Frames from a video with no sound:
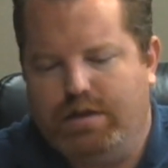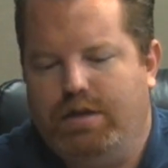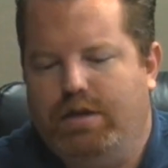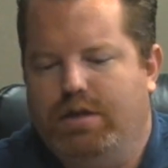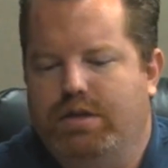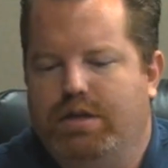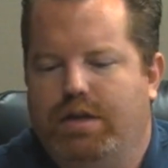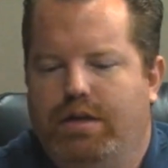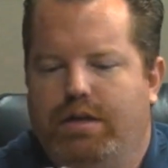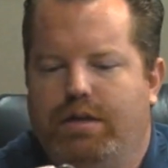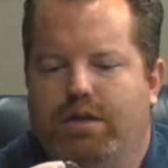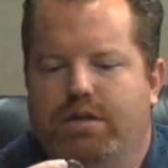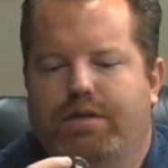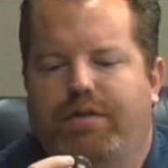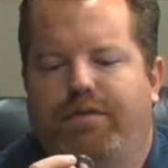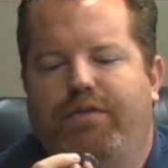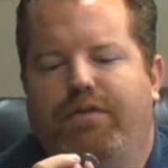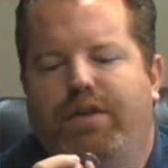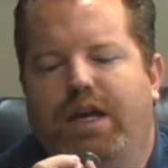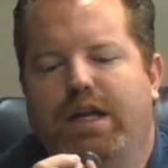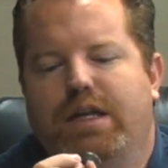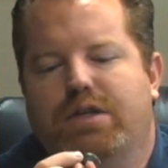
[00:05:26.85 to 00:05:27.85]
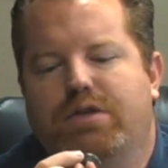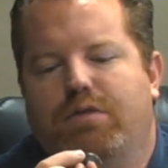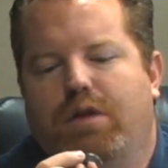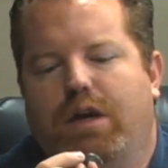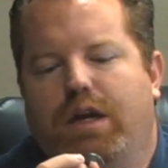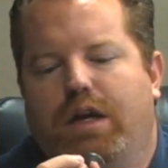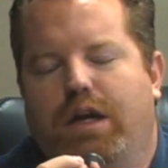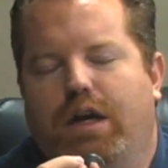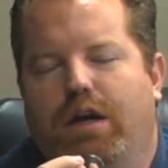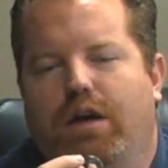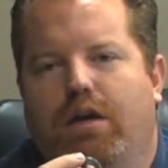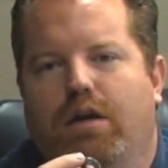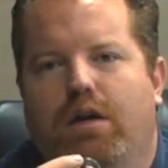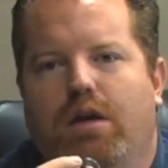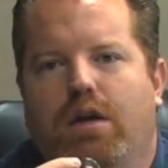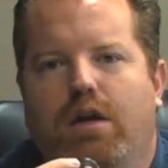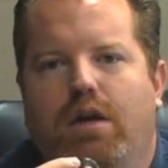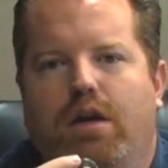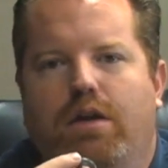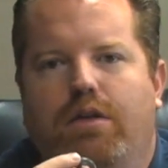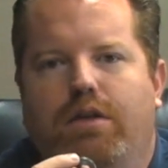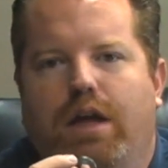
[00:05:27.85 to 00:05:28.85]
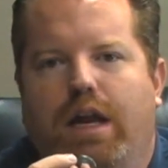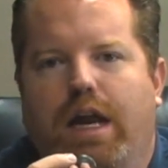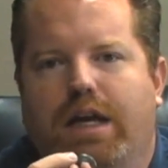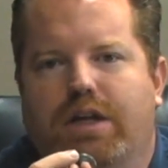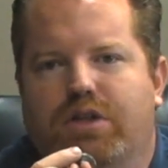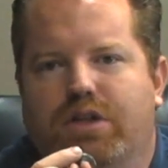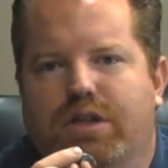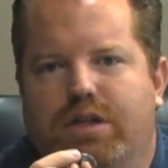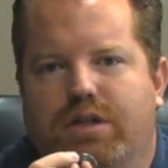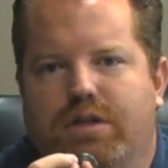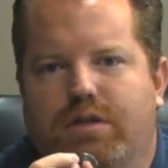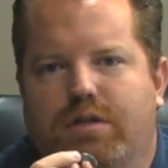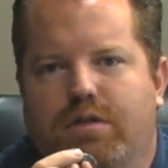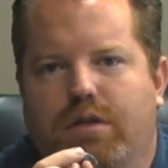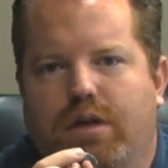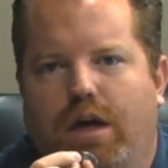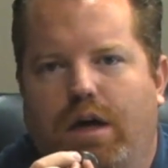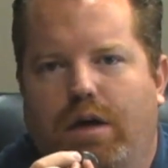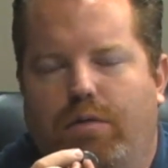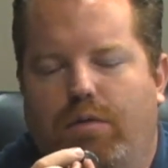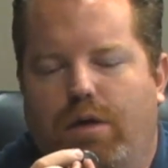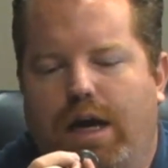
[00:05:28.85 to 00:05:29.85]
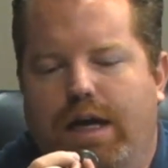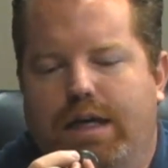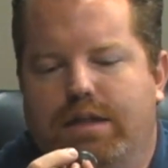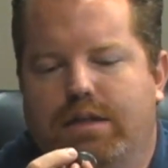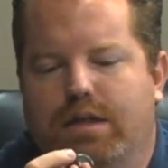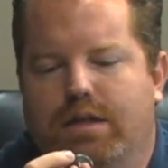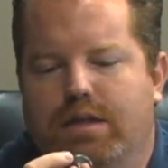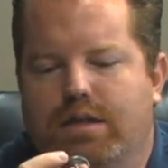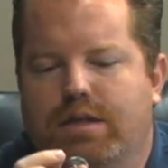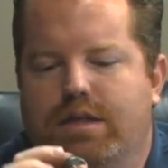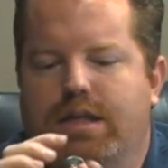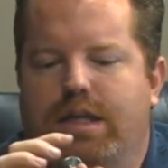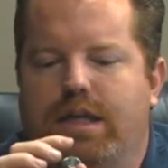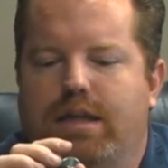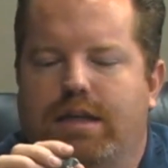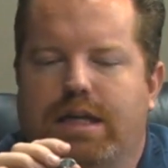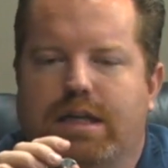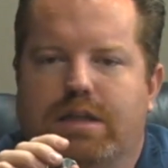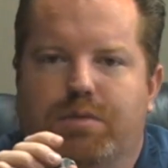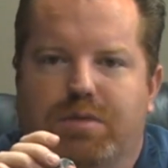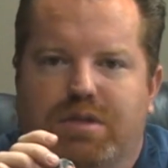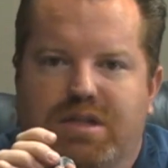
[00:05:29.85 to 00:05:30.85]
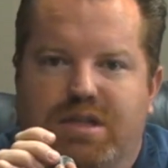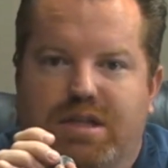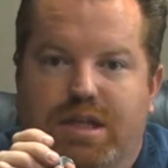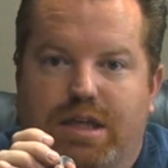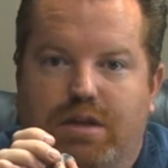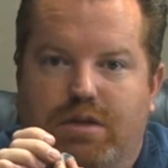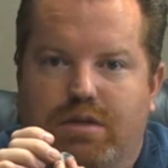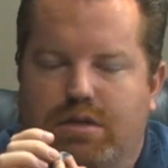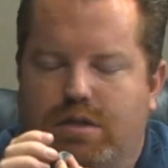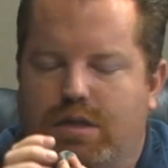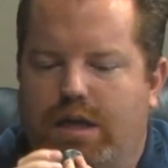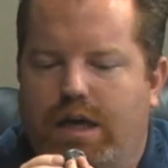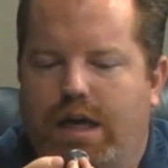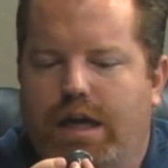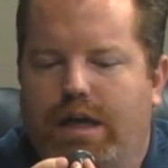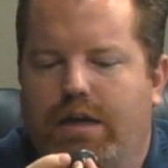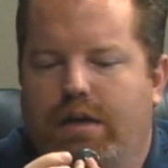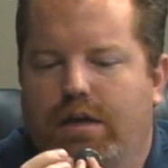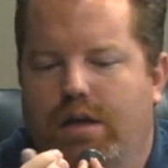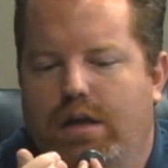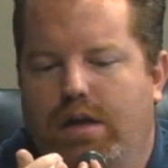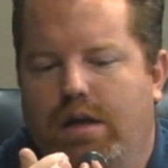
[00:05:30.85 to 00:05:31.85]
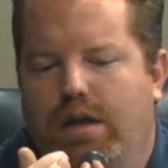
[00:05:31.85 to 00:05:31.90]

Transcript: There's a face right here that actually rides on the seat. That's what seals the head.